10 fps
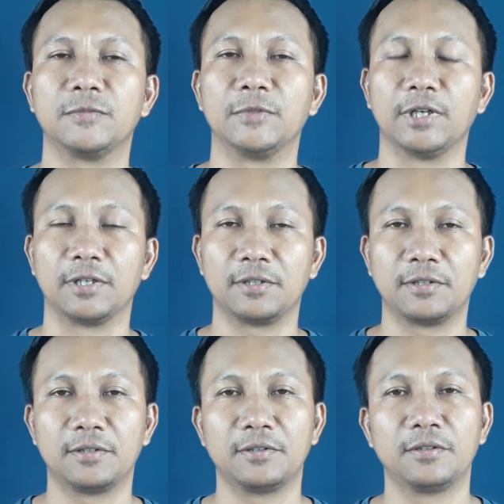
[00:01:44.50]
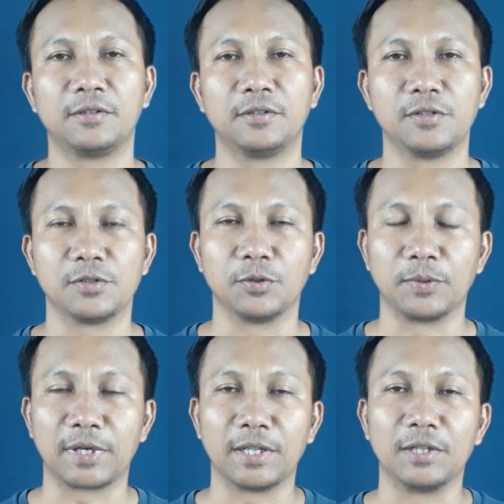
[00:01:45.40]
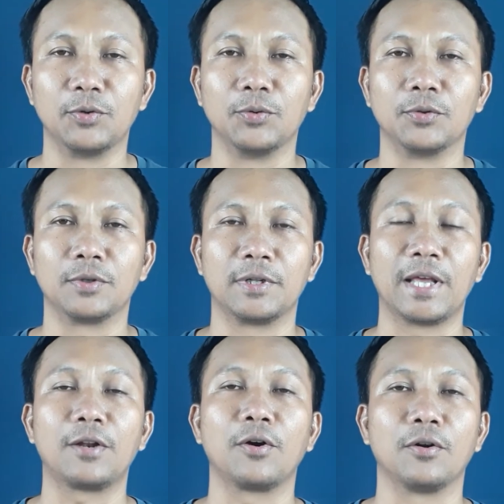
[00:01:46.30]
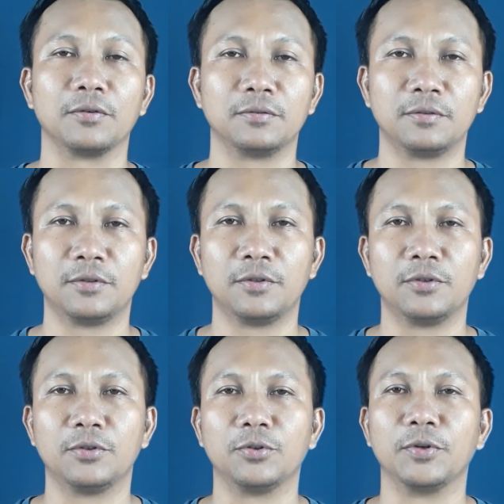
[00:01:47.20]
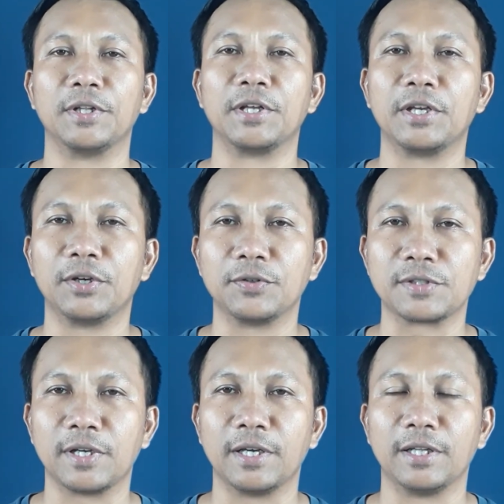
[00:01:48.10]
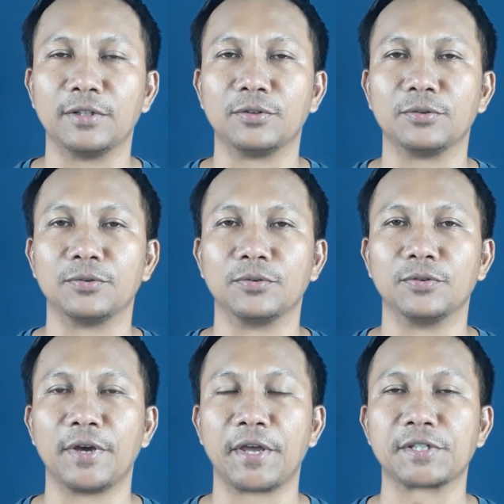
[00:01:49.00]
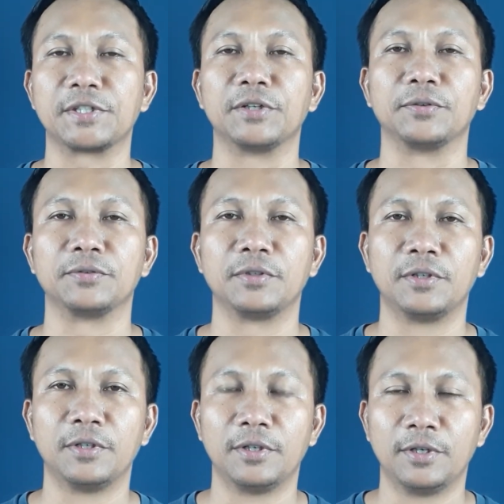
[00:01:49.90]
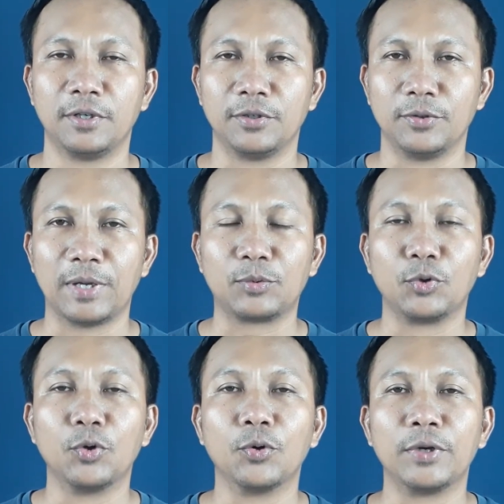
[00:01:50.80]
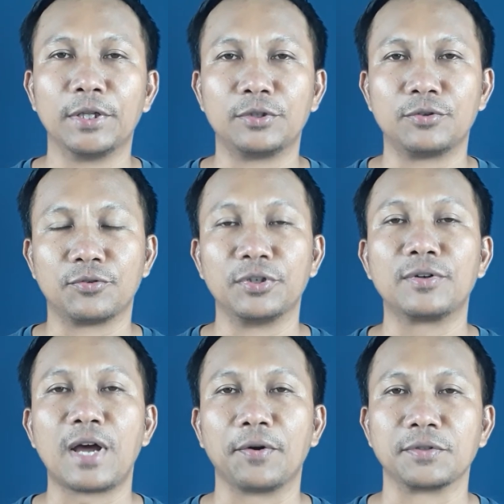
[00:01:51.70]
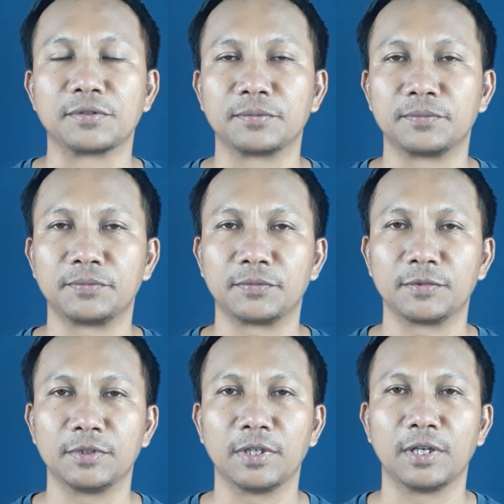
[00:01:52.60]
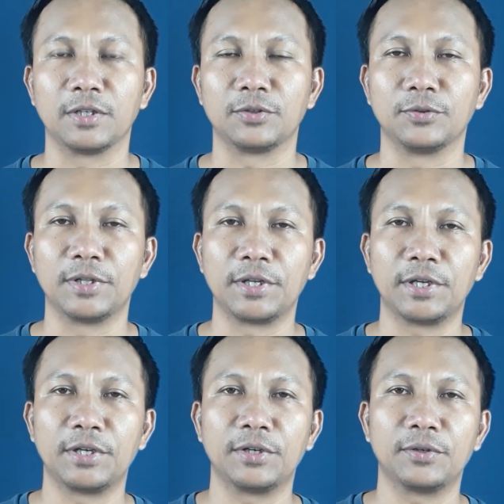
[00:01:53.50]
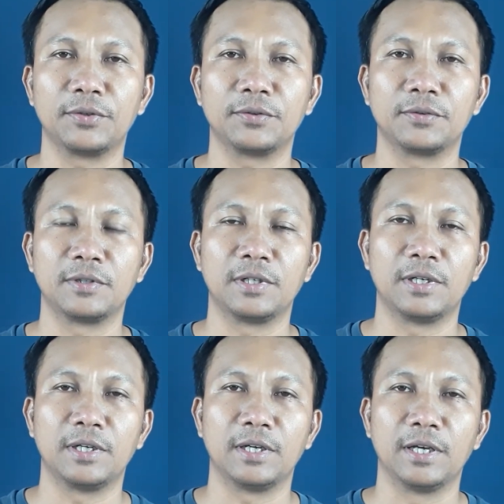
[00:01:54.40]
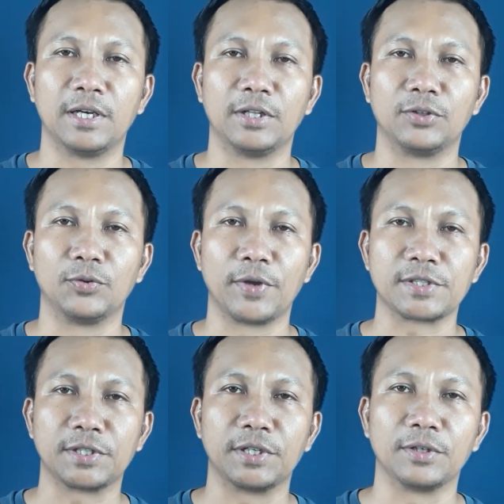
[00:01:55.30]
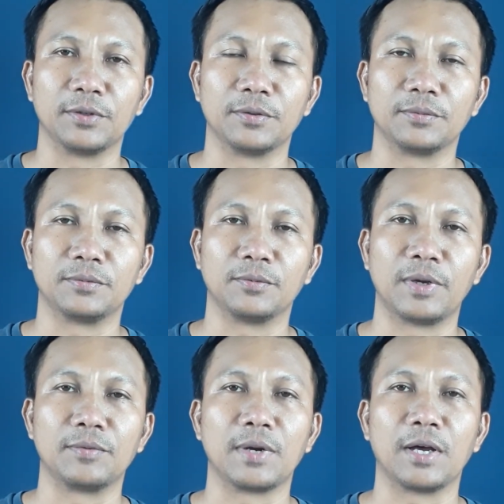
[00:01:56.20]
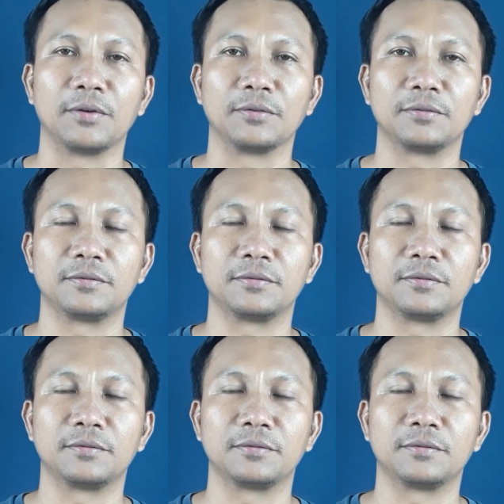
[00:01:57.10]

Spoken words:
Yeah. So we can do that long, to inhale and to exhale. You have to do it 3 rounds. To inhale and to exhale 1 round.